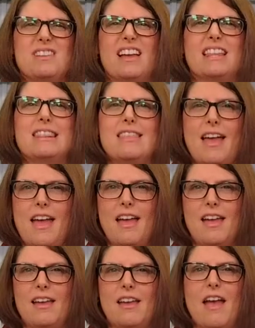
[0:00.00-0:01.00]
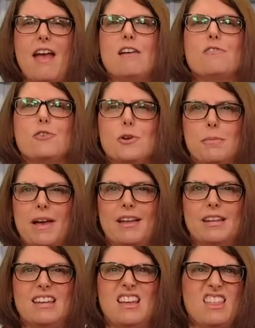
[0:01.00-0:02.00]
like they,
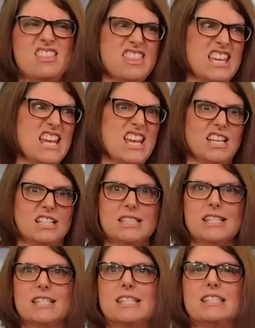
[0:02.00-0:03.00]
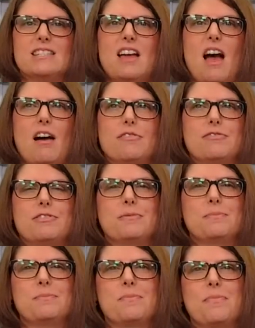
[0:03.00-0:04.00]
everybody, things, stuff.
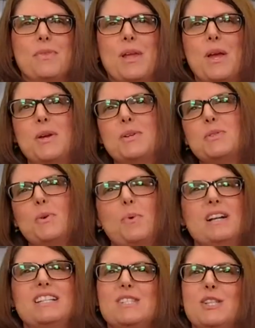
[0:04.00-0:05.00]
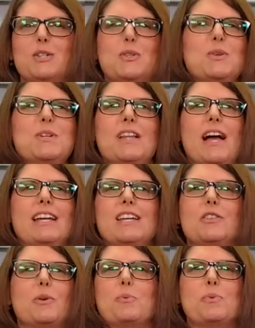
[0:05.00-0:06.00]
So what does it look like
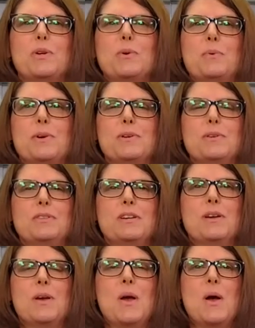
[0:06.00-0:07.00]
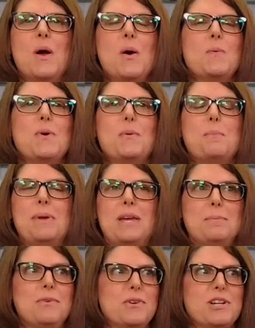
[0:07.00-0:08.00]
in the real world? Well,
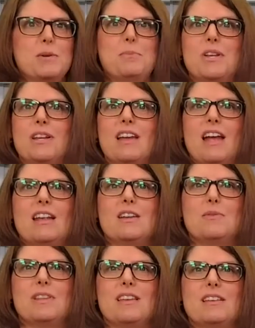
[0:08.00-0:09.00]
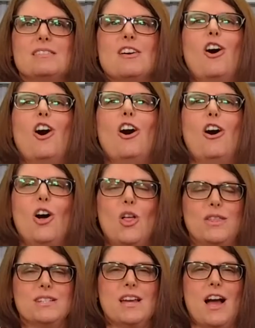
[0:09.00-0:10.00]
people are communicating with us all
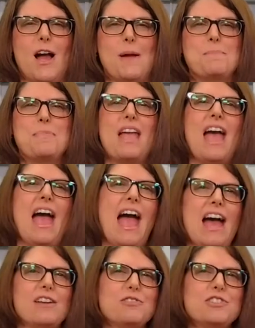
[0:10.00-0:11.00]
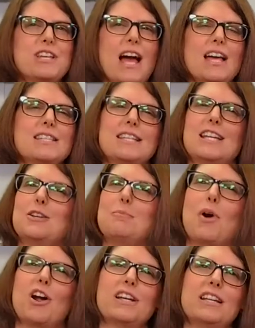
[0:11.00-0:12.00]
the time. Advertising and
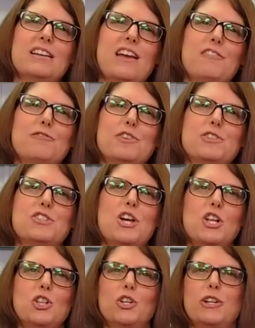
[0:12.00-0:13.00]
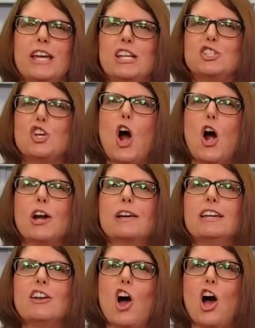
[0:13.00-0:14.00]
marketing efforts look at
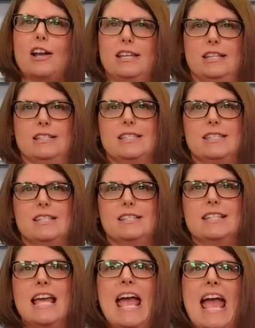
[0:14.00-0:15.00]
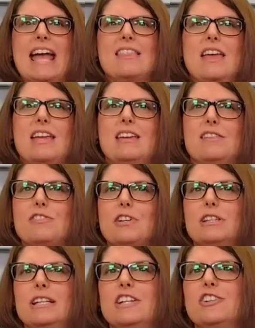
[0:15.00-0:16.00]
target audiences and they give
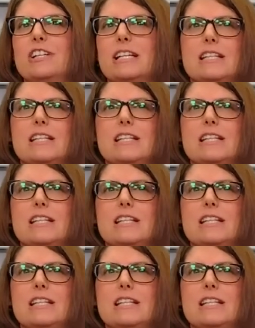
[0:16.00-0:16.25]
clear and